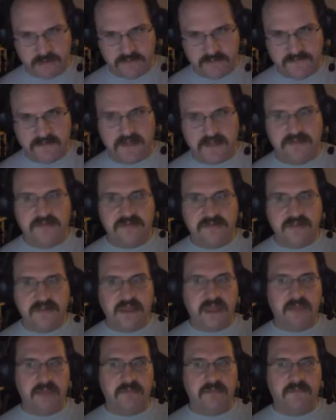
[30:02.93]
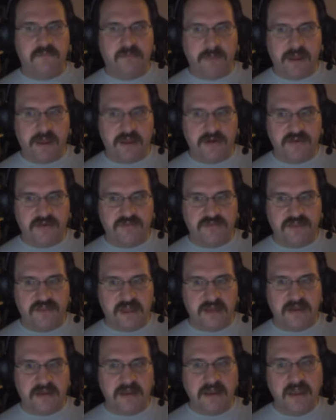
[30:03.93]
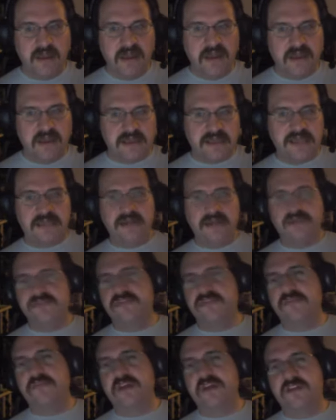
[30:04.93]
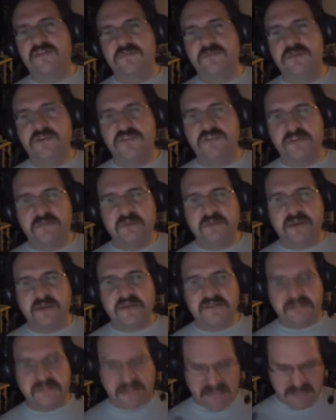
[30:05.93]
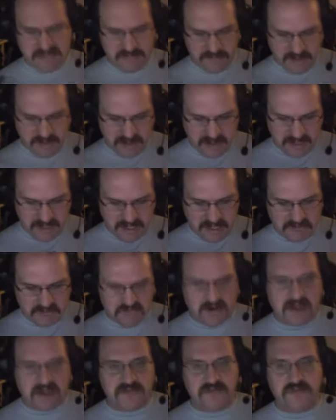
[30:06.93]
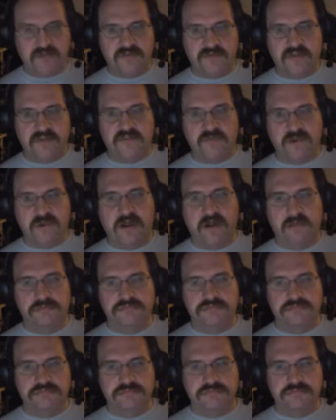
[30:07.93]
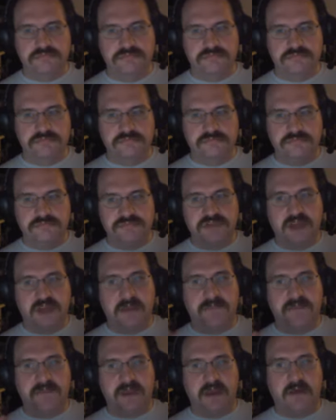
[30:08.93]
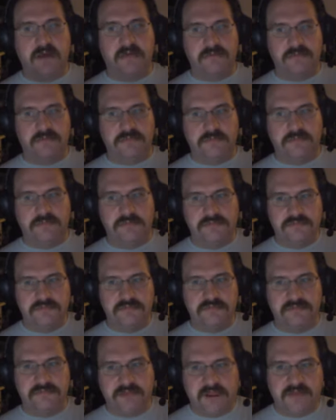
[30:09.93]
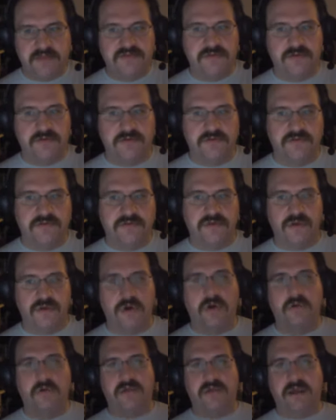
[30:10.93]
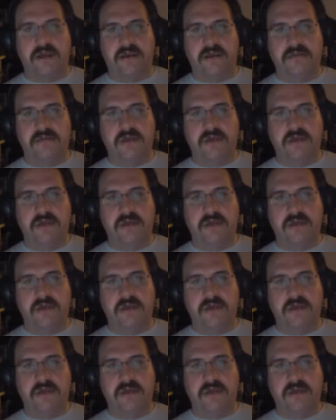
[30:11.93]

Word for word: defense game, from my understanding. Eden is some kind of music-based game, and Racers is, well, top-down racers, you know, like